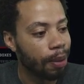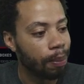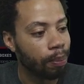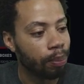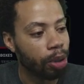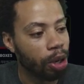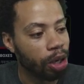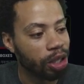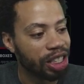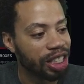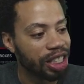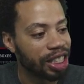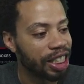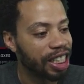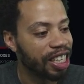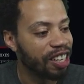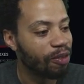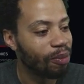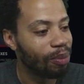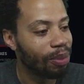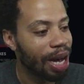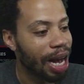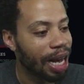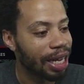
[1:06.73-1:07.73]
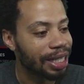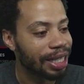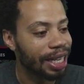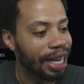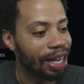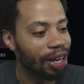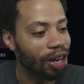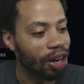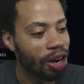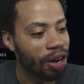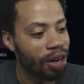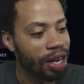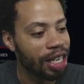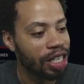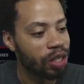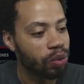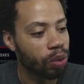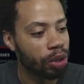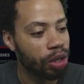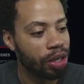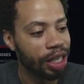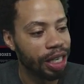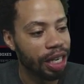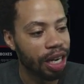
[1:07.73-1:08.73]
Purchase gift box at earnings,
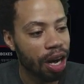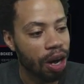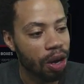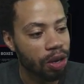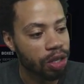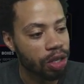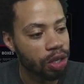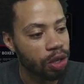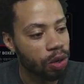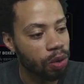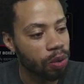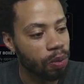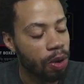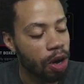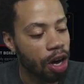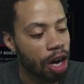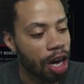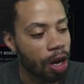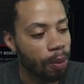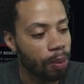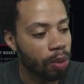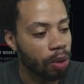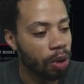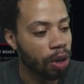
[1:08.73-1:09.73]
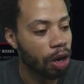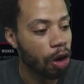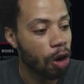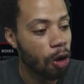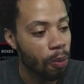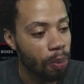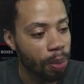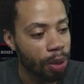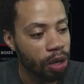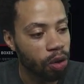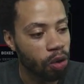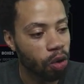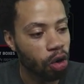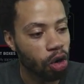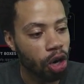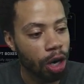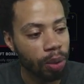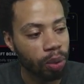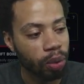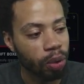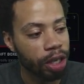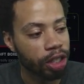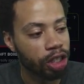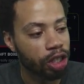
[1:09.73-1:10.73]
where you can also open or
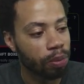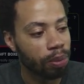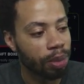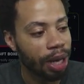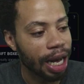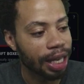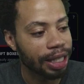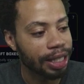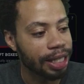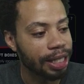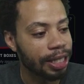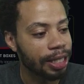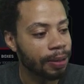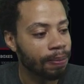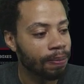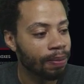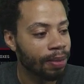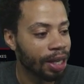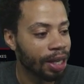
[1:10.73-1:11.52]
upgrade your boxes.